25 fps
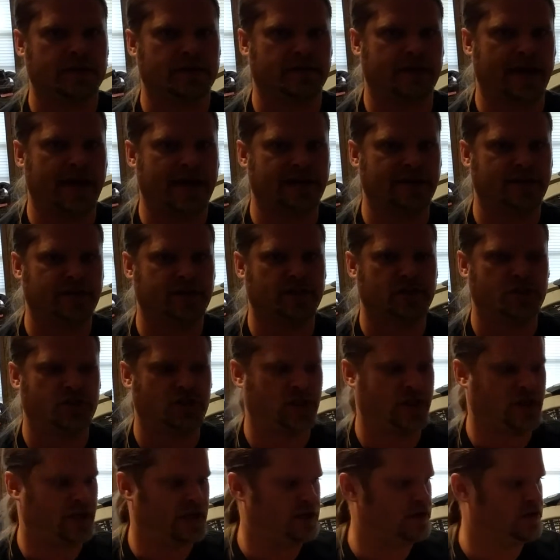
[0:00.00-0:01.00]
That is a
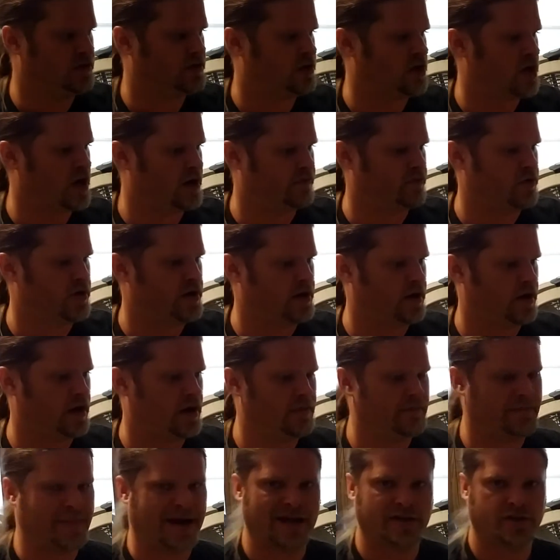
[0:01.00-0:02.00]
sheet covering
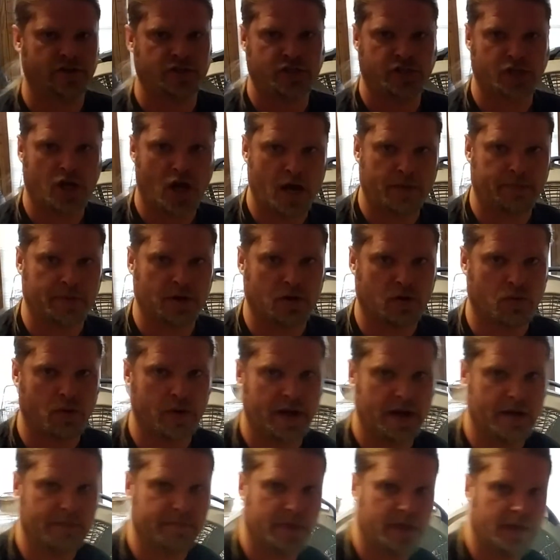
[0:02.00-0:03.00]
up my shop
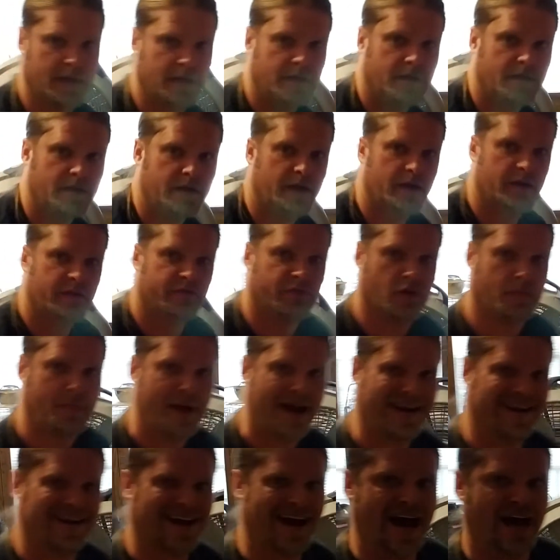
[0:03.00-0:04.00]
equipment for
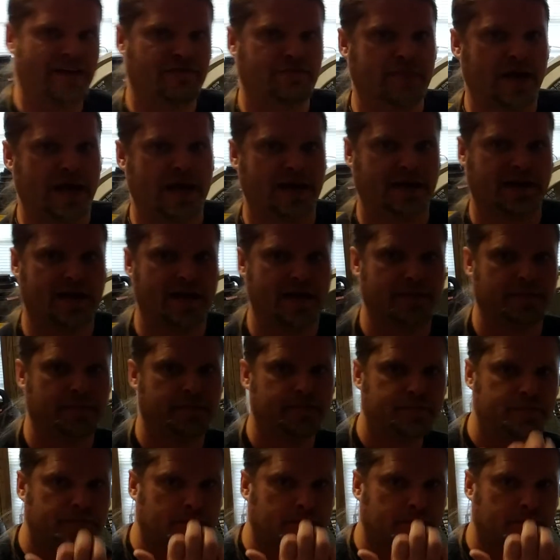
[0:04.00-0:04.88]
my knife making.